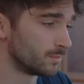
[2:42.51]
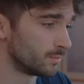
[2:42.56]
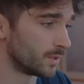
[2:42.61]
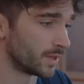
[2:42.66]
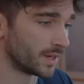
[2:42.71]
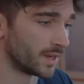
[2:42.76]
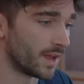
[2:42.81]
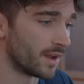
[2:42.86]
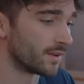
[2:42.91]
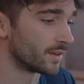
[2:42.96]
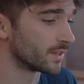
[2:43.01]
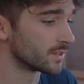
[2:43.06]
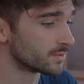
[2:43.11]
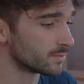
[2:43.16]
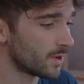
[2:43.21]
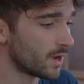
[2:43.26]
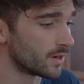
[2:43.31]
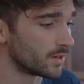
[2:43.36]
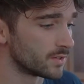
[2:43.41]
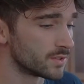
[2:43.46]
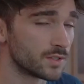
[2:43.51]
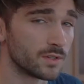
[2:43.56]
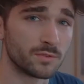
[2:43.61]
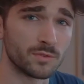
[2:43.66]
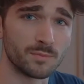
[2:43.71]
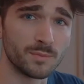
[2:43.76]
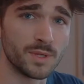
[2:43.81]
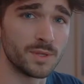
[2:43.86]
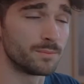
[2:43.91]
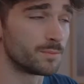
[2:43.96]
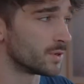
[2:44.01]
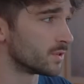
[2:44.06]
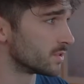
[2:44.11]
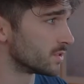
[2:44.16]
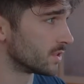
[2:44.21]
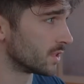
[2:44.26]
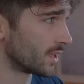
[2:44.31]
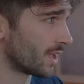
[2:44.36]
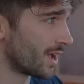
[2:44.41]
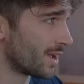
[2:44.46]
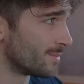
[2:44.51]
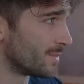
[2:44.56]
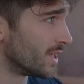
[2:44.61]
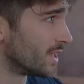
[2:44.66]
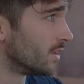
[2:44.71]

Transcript: bring it out, it gets wider. So for me personally, I'm at